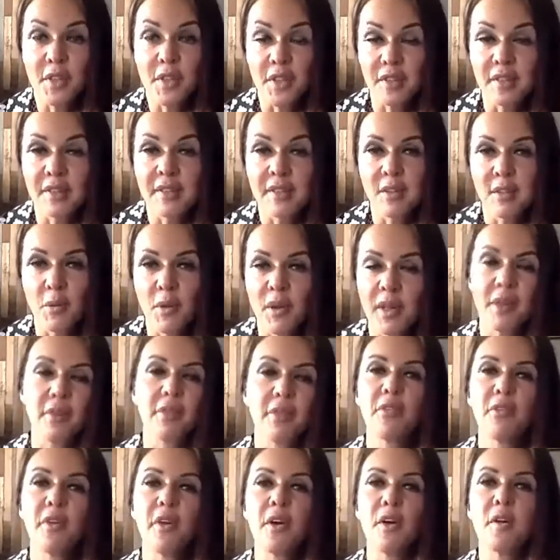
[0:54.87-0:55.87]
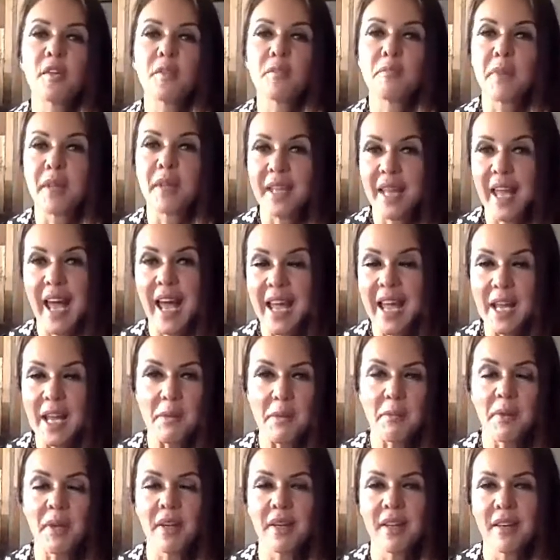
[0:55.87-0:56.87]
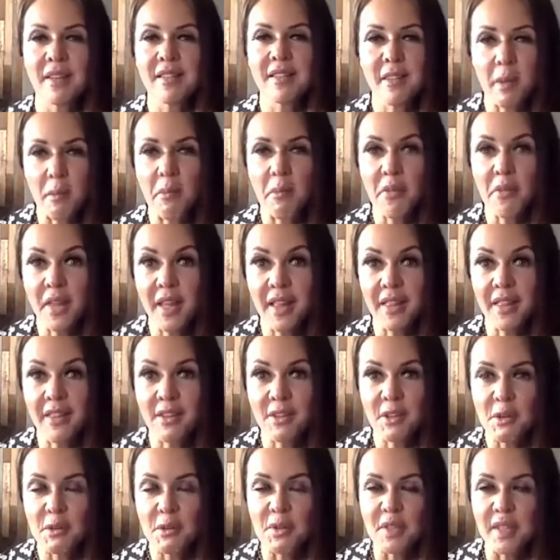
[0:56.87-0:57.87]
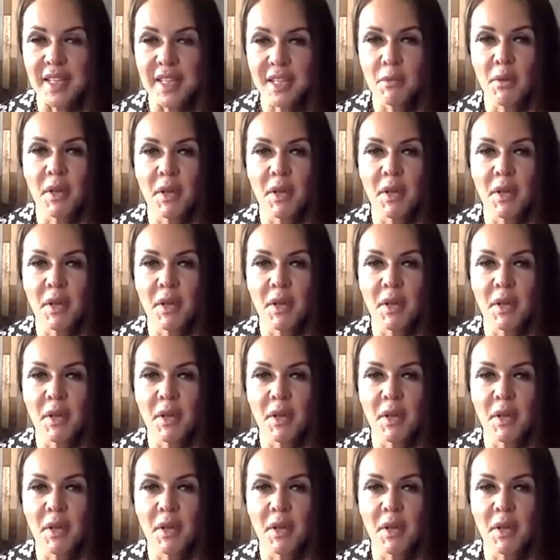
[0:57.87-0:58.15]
us when it first became something that you did,